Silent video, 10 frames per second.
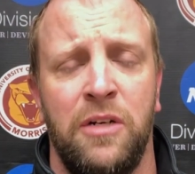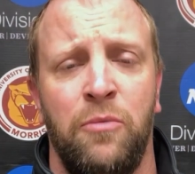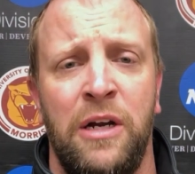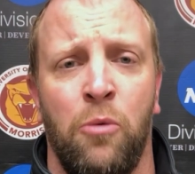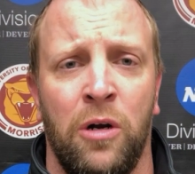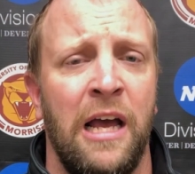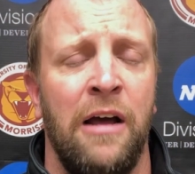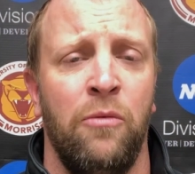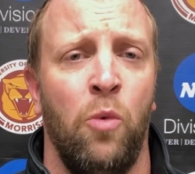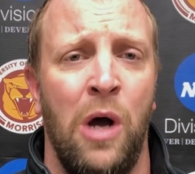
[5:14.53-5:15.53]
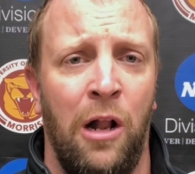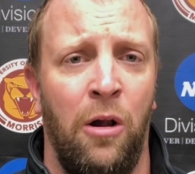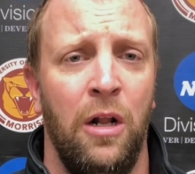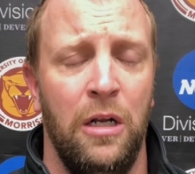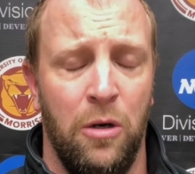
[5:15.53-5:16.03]
And we weren't that
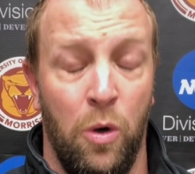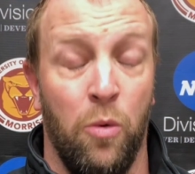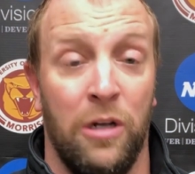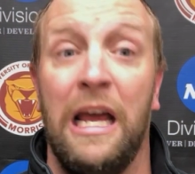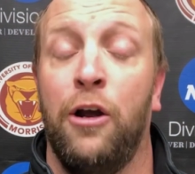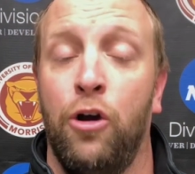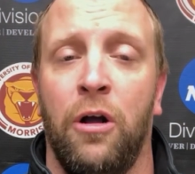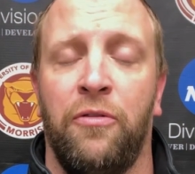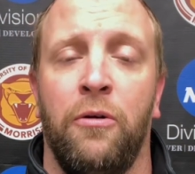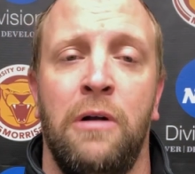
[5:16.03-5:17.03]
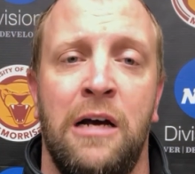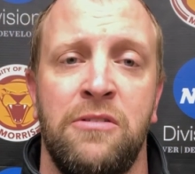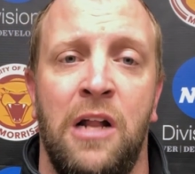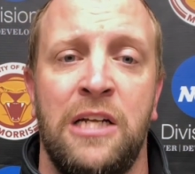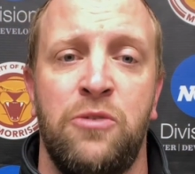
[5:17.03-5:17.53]
good on third
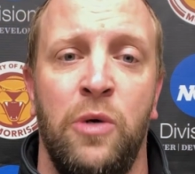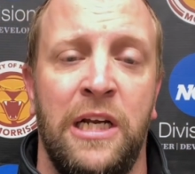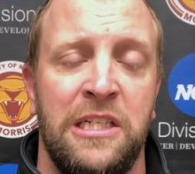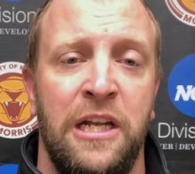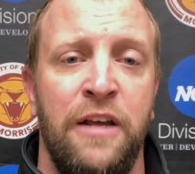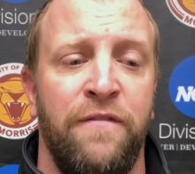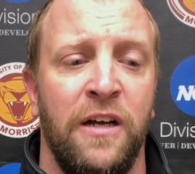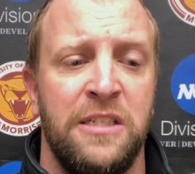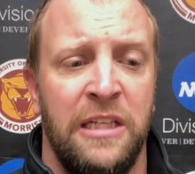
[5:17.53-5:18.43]
downs last week as a defense.